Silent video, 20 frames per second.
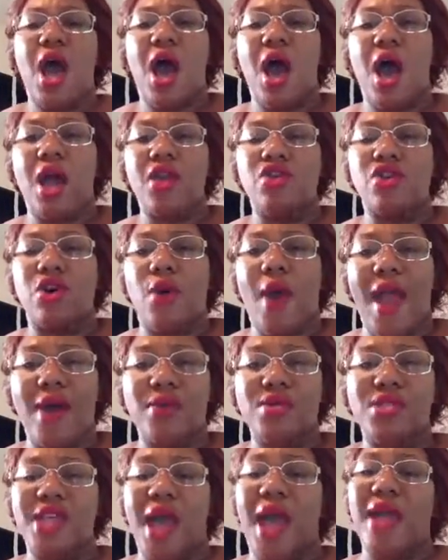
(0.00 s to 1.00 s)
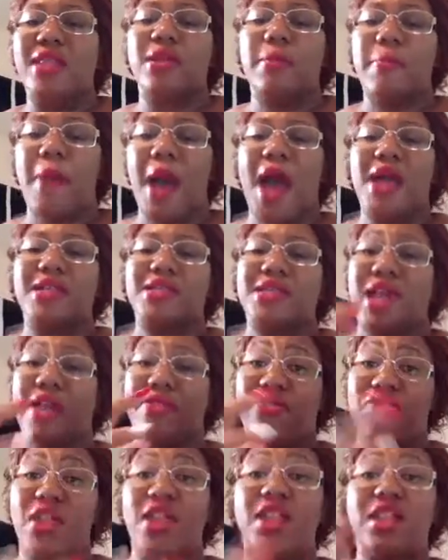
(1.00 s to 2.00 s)
uh, you know, outside the box. And I
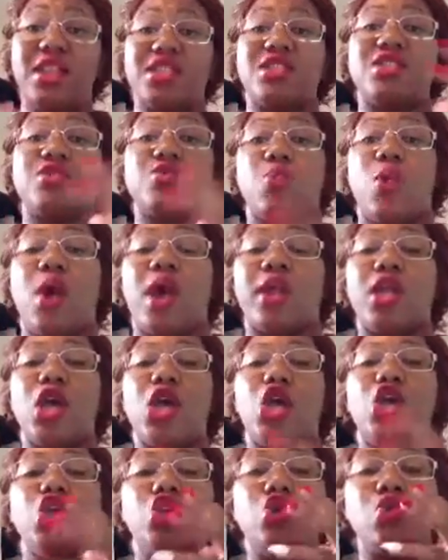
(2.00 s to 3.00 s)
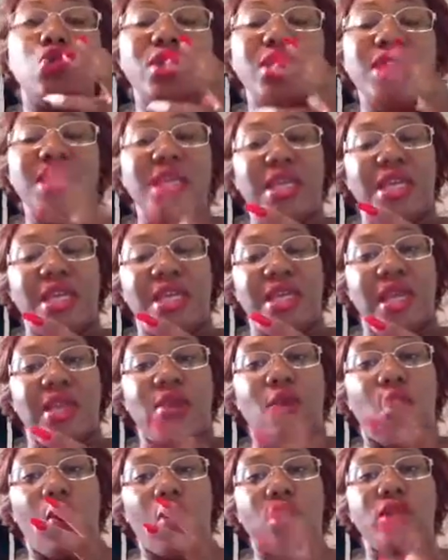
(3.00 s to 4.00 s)
think this is what you need
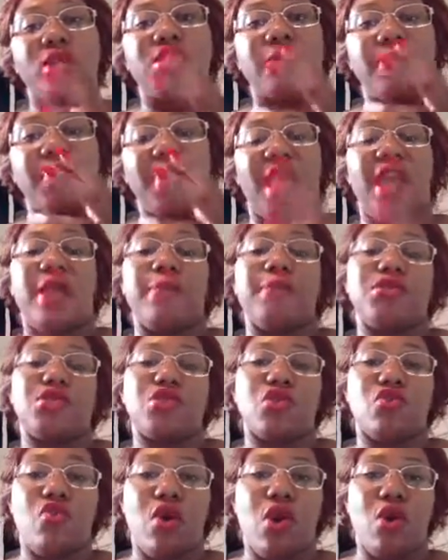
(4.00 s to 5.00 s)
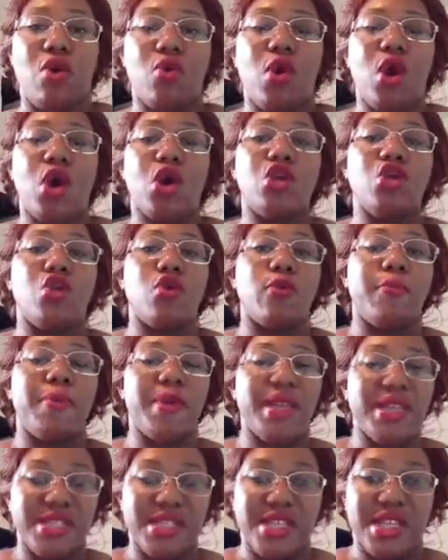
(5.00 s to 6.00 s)
in order to be able to grow your
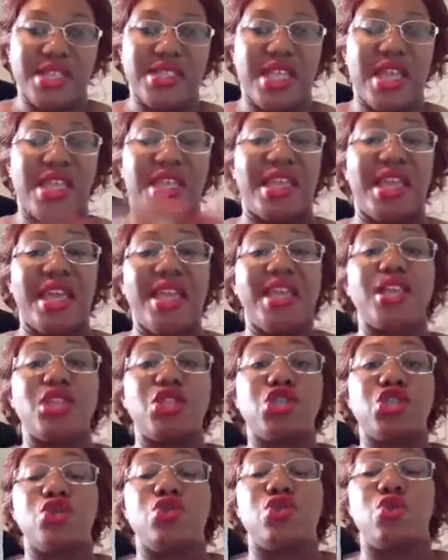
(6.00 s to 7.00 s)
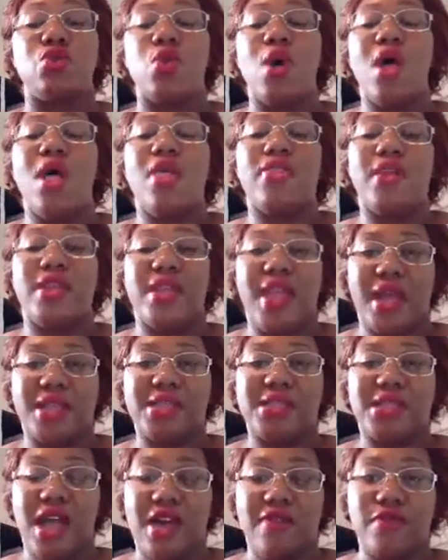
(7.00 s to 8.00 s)
business and get it to the
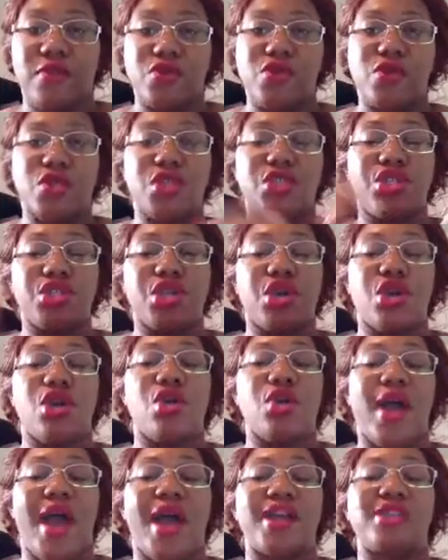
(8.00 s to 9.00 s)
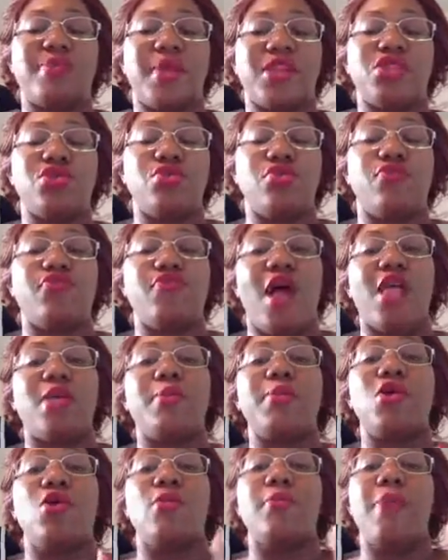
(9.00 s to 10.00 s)
next level. So this is your girl, guys. Make sure you follow
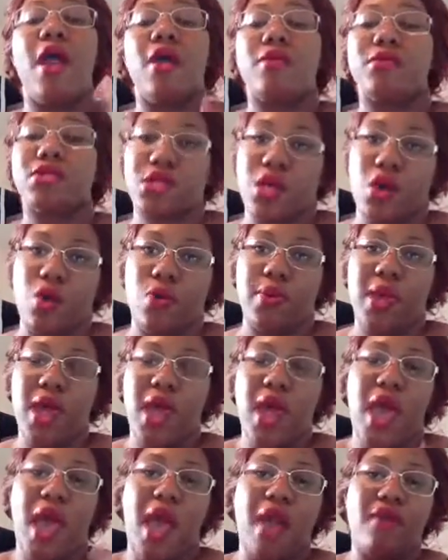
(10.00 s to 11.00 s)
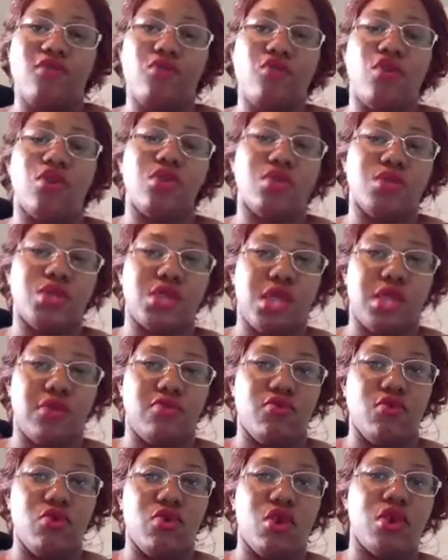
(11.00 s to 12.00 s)
me on Periscope at Royalty.
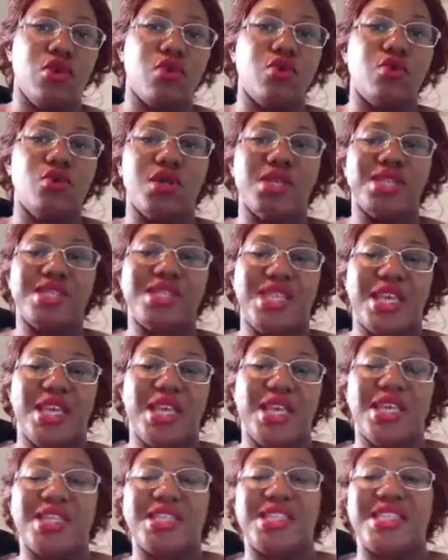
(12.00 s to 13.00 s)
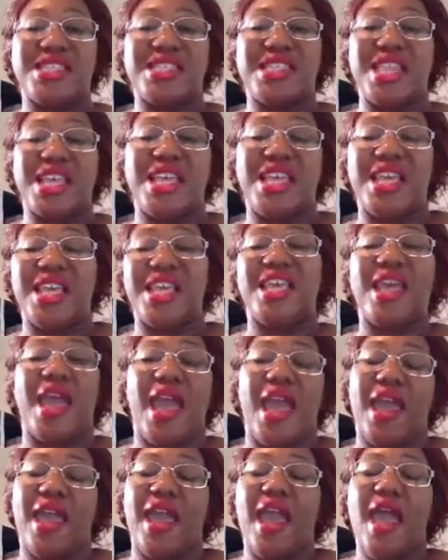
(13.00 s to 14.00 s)
Royal T is a T E
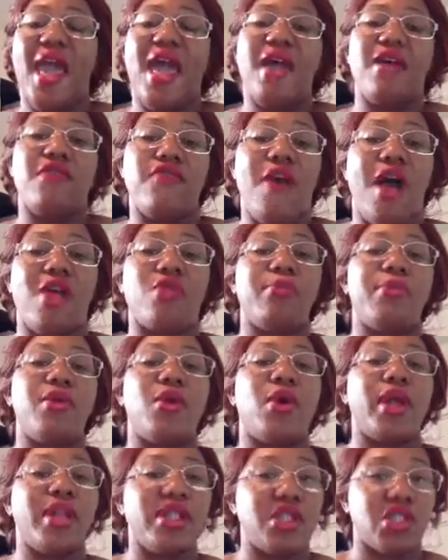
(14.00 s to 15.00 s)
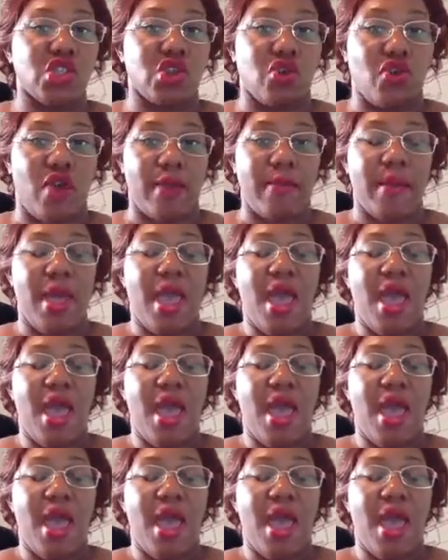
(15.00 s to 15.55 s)
A, and follow me on Instagram